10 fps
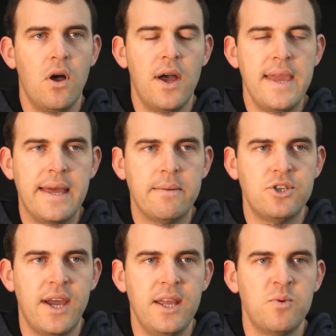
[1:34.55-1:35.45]
I
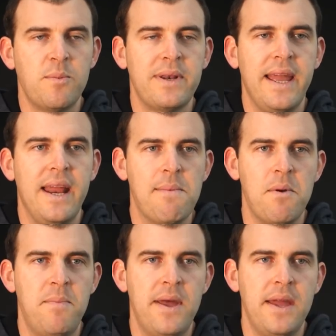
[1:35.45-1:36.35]
changed my plan up
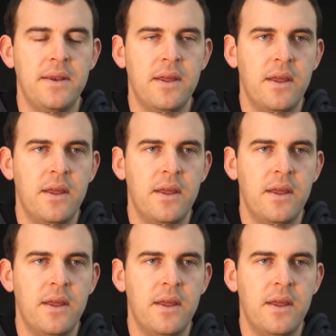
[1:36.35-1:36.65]
a bit,